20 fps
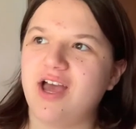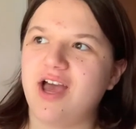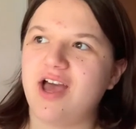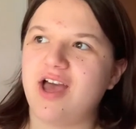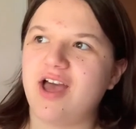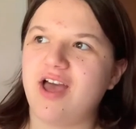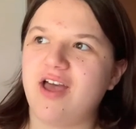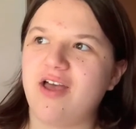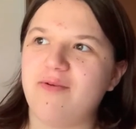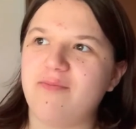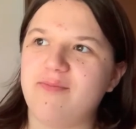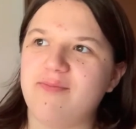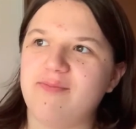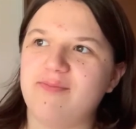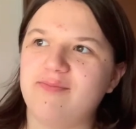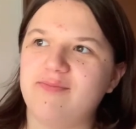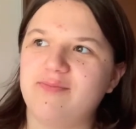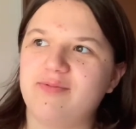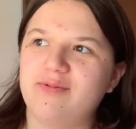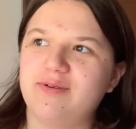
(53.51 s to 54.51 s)

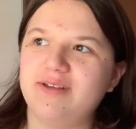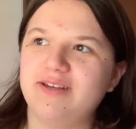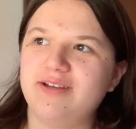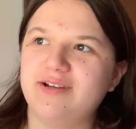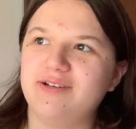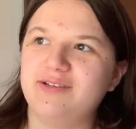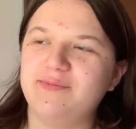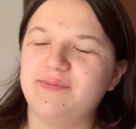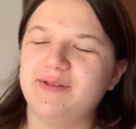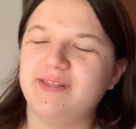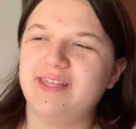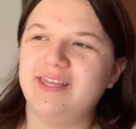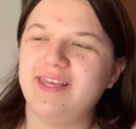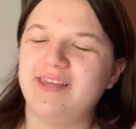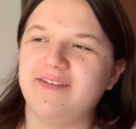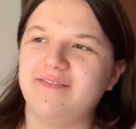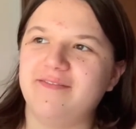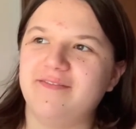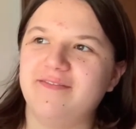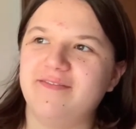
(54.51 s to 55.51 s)
Really hard to
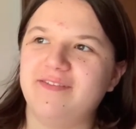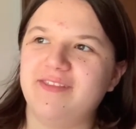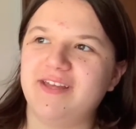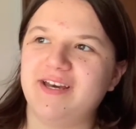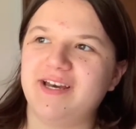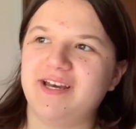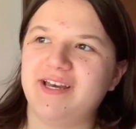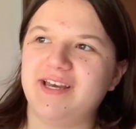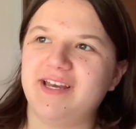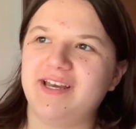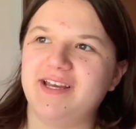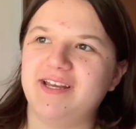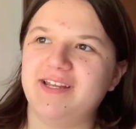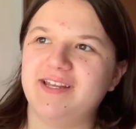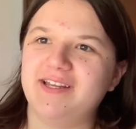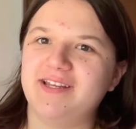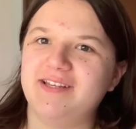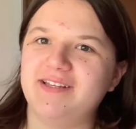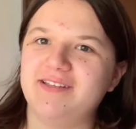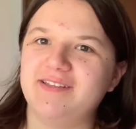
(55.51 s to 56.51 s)
believe that it
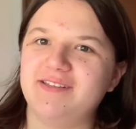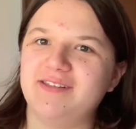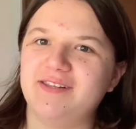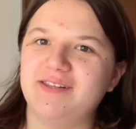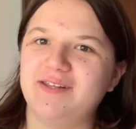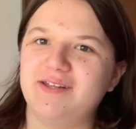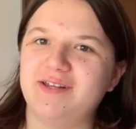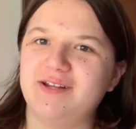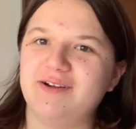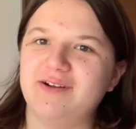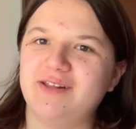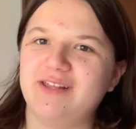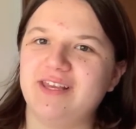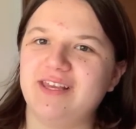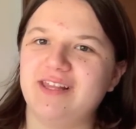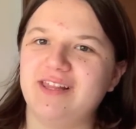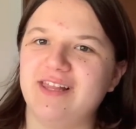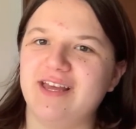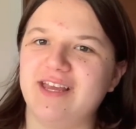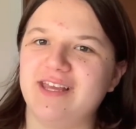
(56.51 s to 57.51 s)
is
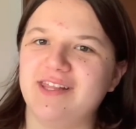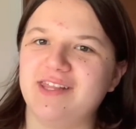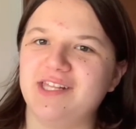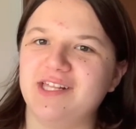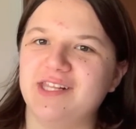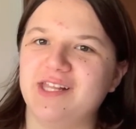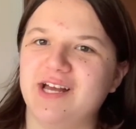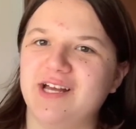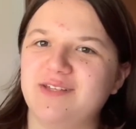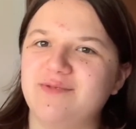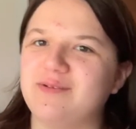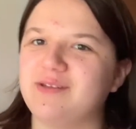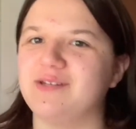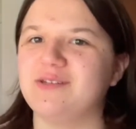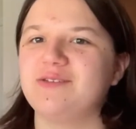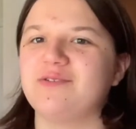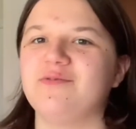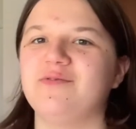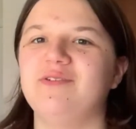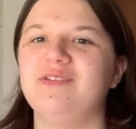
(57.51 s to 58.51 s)
literally like the last week of
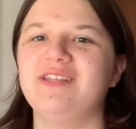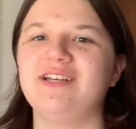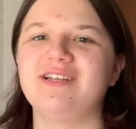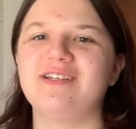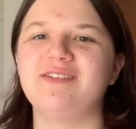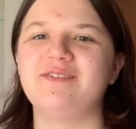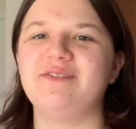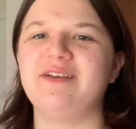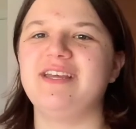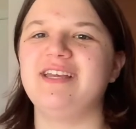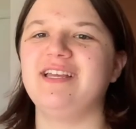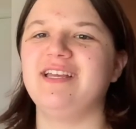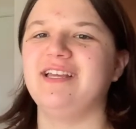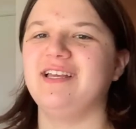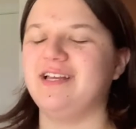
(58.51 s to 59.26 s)
school next week.